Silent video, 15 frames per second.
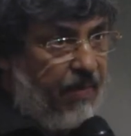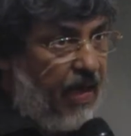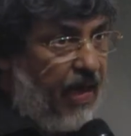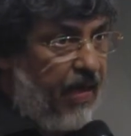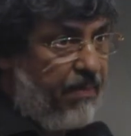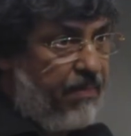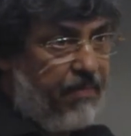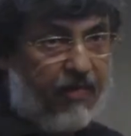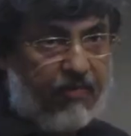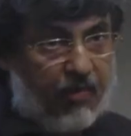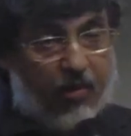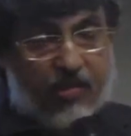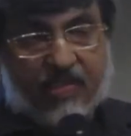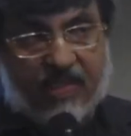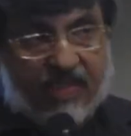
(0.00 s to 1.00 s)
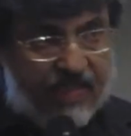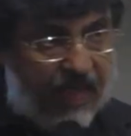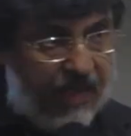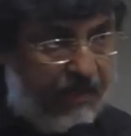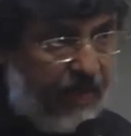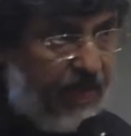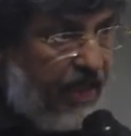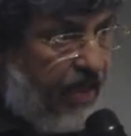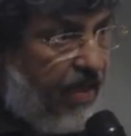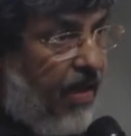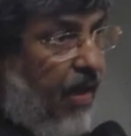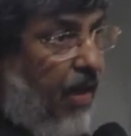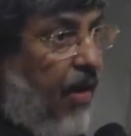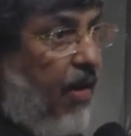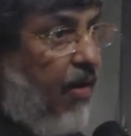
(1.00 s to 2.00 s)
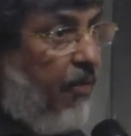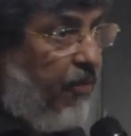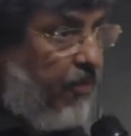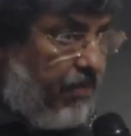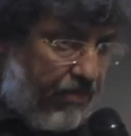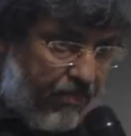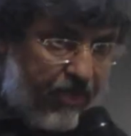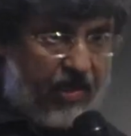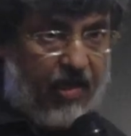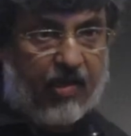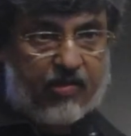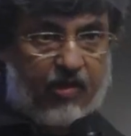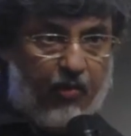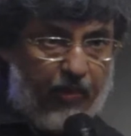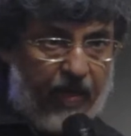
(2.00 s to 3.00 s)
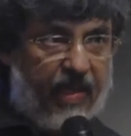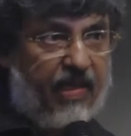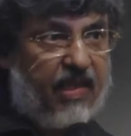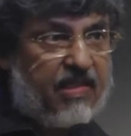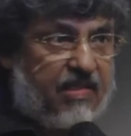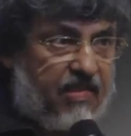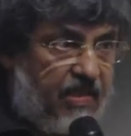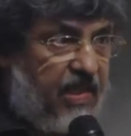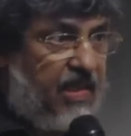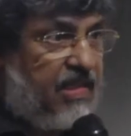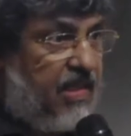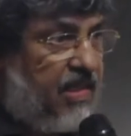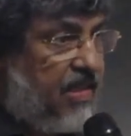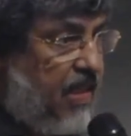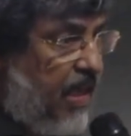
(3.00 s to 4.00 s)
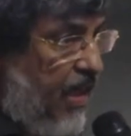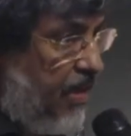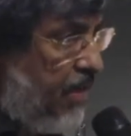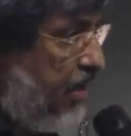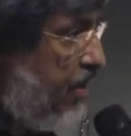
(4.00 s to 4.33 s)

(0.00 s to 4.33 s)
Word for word: by forces that be because of various reasons and